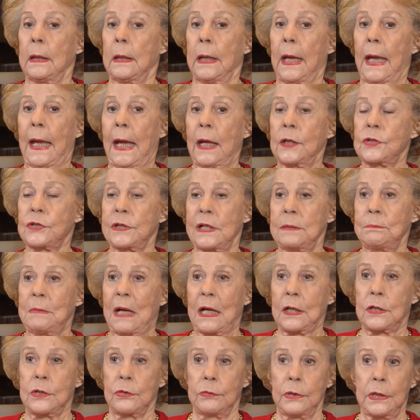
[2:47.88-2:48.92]
Actually,
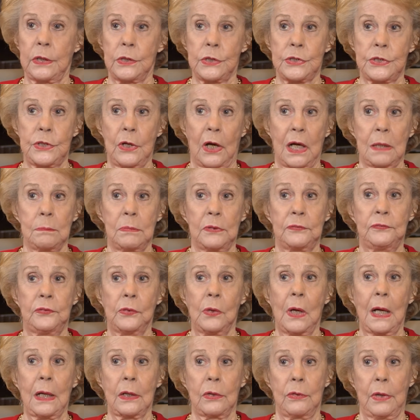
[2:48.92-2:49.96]
my career started
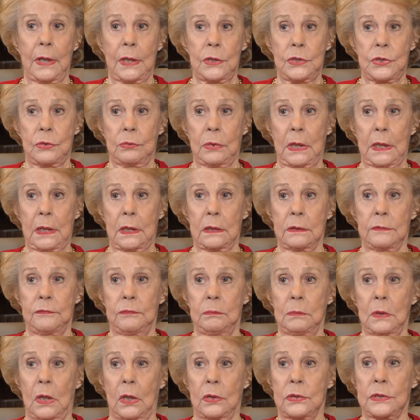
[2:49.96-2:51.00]
before I graduated
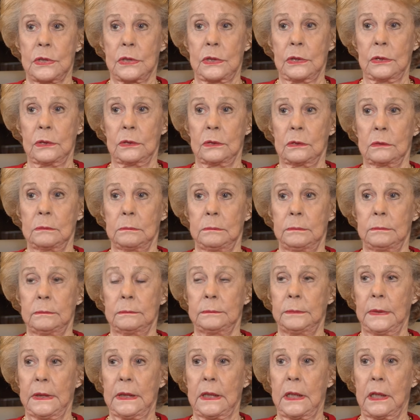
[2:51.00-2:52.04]
from law school
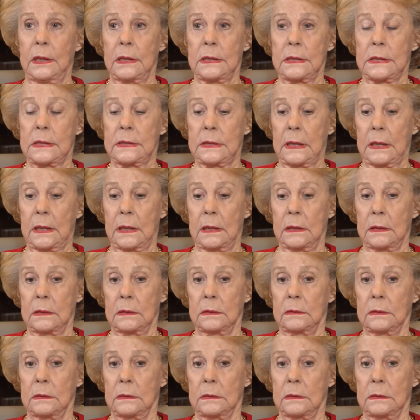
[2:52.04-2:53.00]
because of